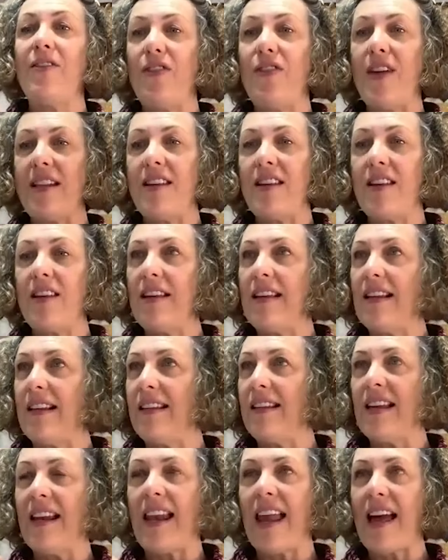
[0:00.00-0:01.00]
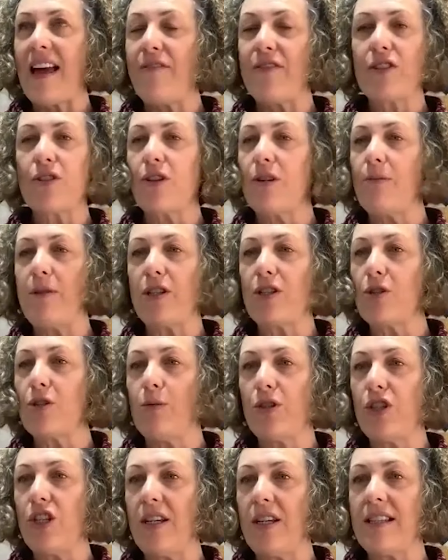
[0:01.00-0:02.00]
then you, your life is going to be so
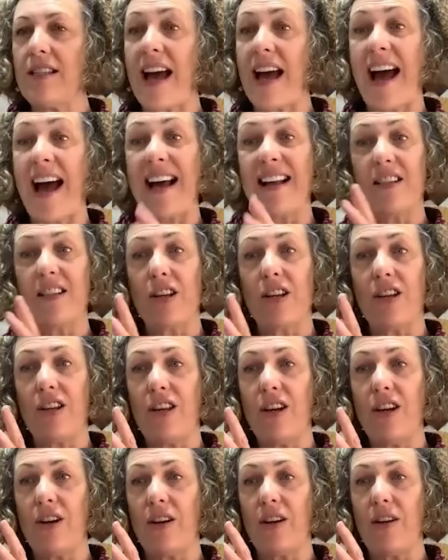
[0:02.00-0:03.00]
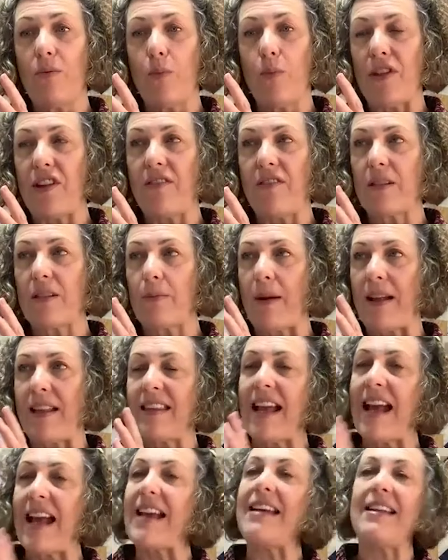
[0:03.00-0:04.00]
much easier. And you, whether you've spent
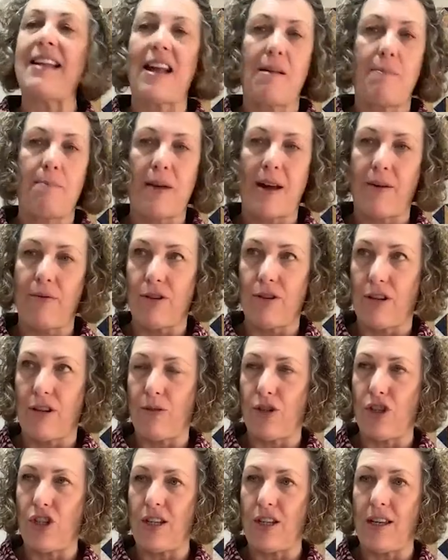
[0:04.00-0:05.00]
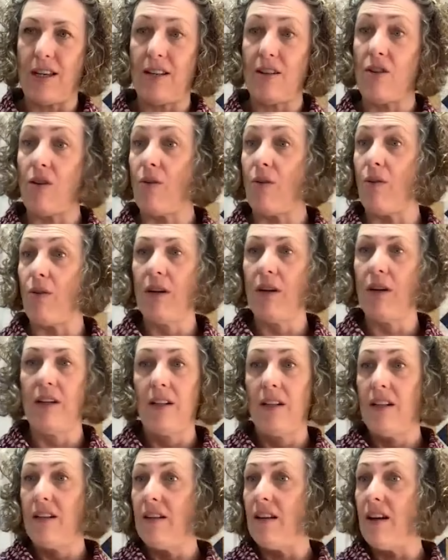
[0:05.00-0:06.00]
ninety-nine pounds on a machine or
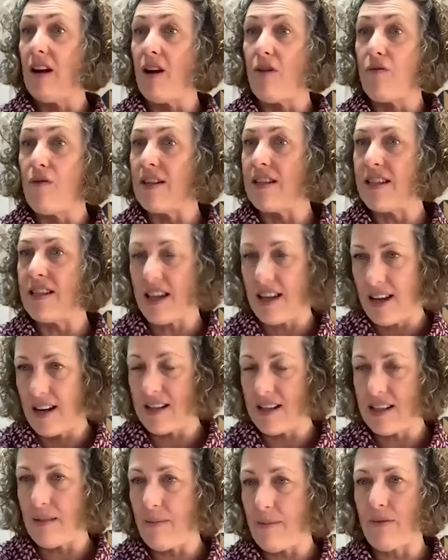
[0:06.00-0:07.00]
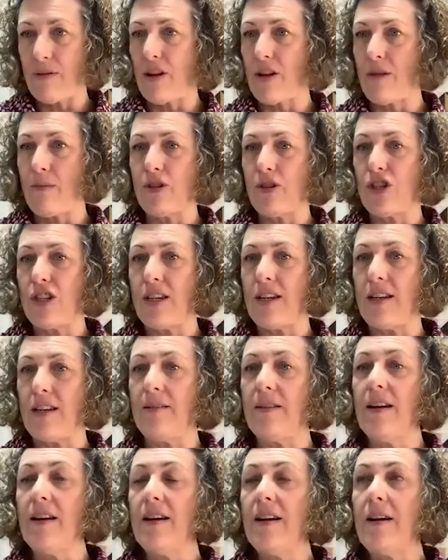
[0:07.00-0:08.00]
a ridiculous amount on a
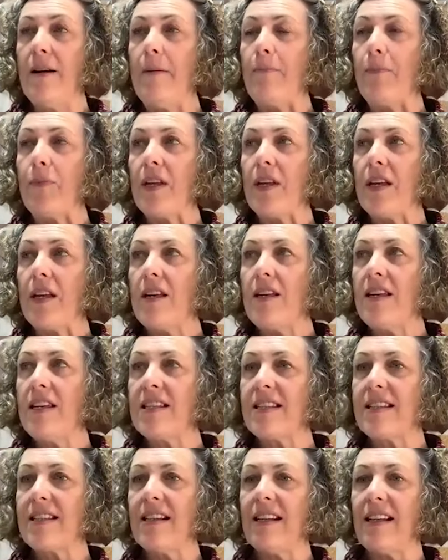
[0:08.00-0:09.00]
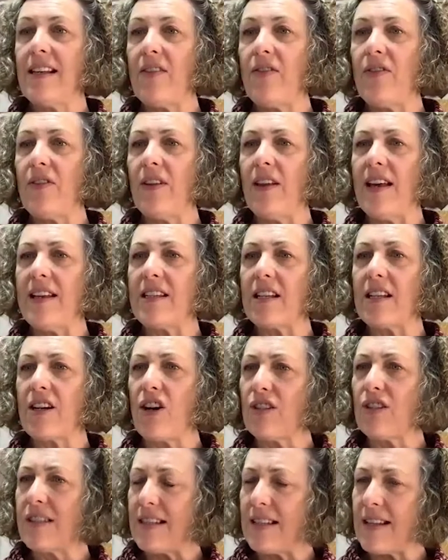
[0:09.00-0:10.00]
machine, you still, it's a
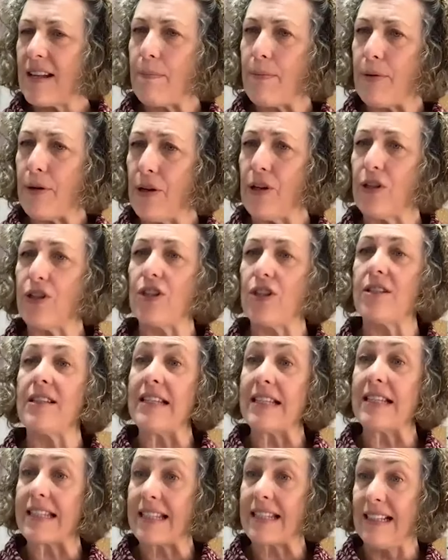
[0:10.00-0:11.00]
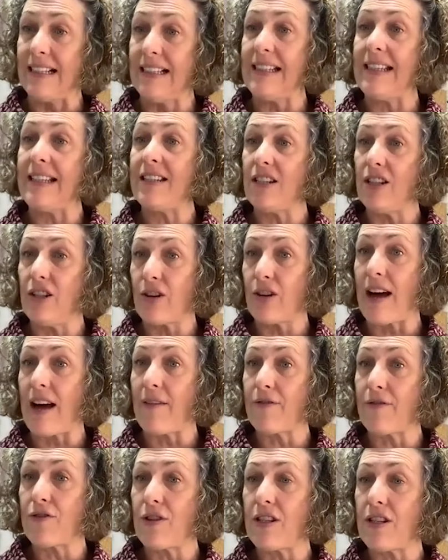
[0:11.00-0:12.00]
considered purchase, and you still need to look
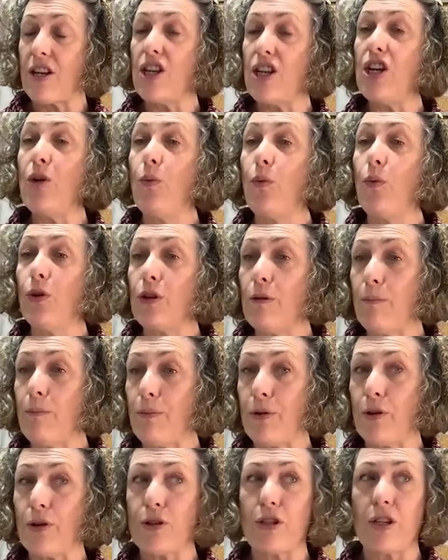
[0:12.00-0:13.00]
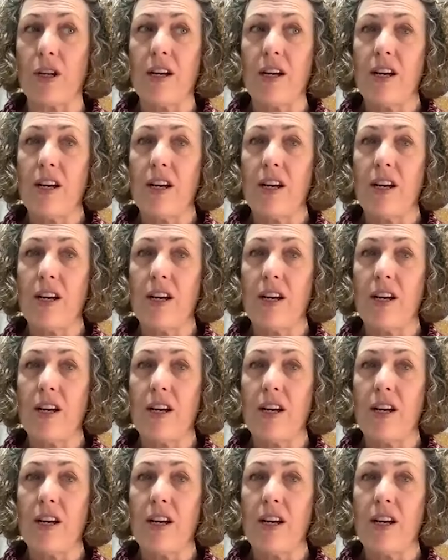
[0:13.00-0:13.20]
after it. You wouldn't put